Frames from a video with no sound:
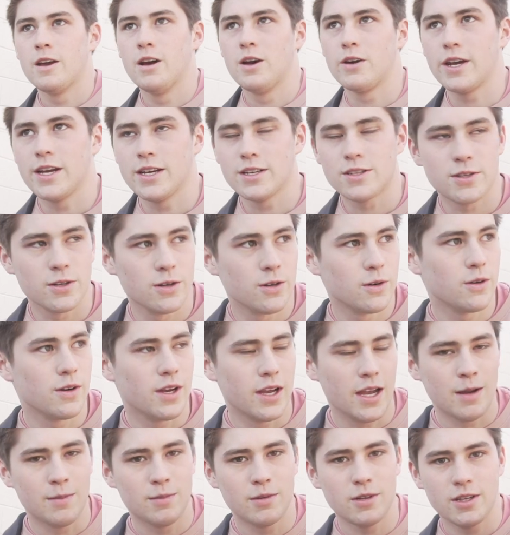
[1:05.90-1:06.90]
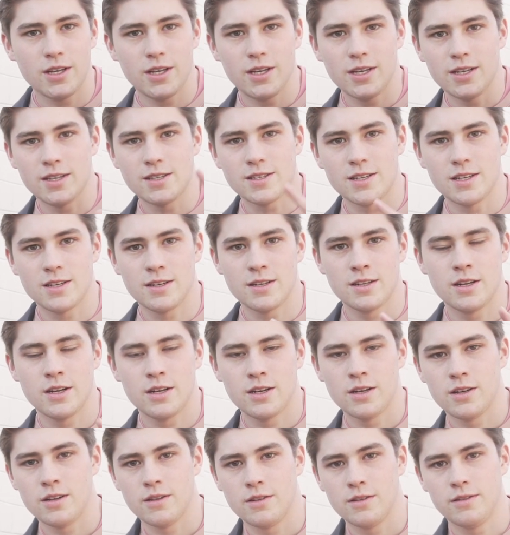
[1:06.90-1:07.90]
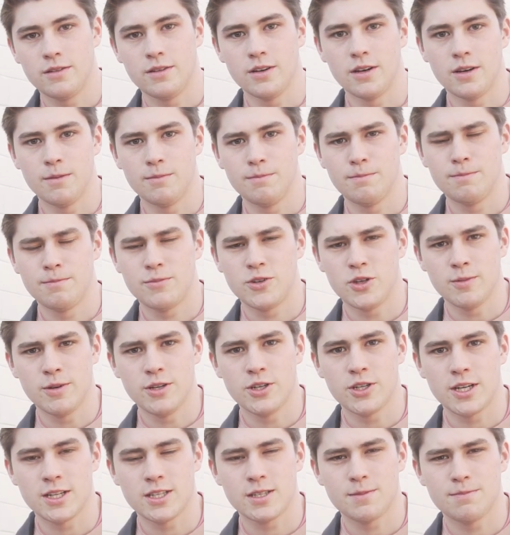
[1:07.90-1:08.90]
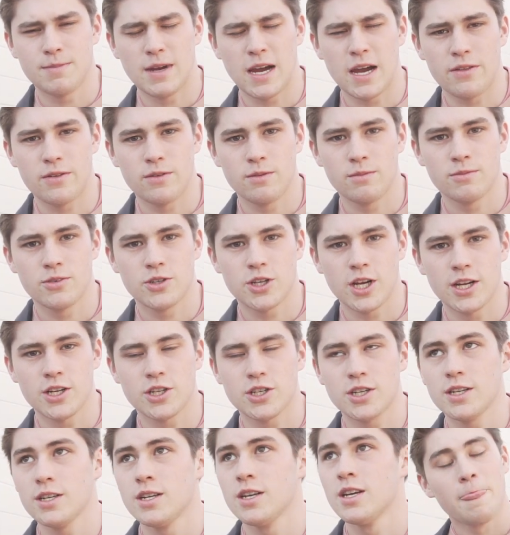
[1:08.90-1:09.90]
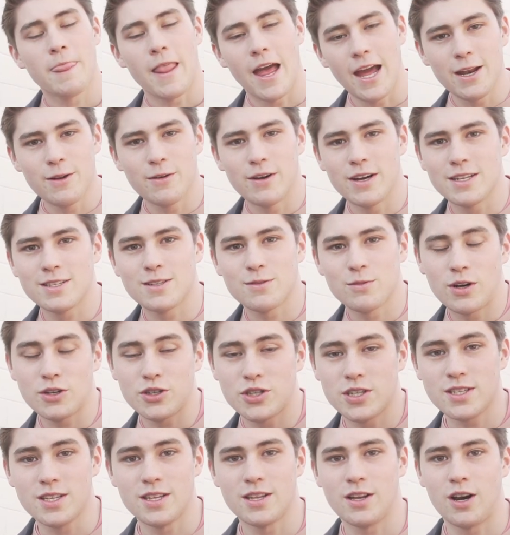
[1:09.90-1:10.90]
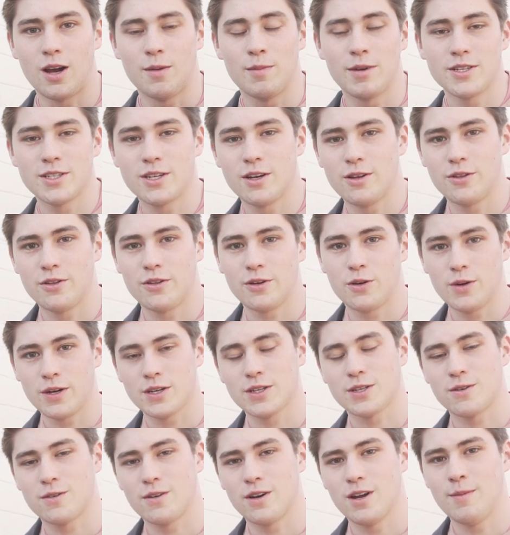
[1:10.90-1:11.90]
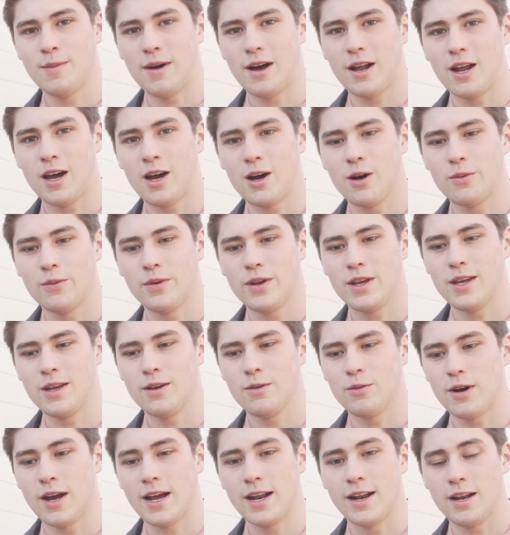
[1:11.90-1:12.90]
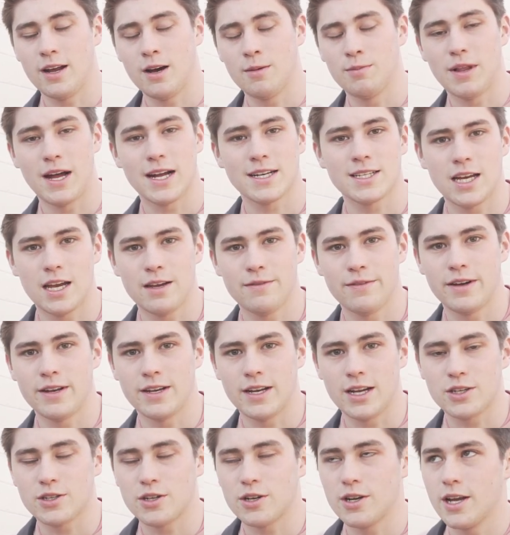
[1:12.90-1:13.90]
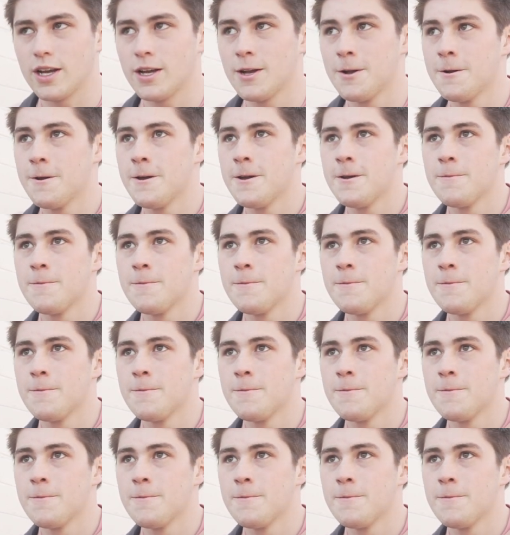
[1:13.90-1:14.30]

Okay, so Emily is in the Jimmy John's bathroom changing. Anyways, while she's in there, I'm gonna tell the quick story about how we were at a black tie event yesterday.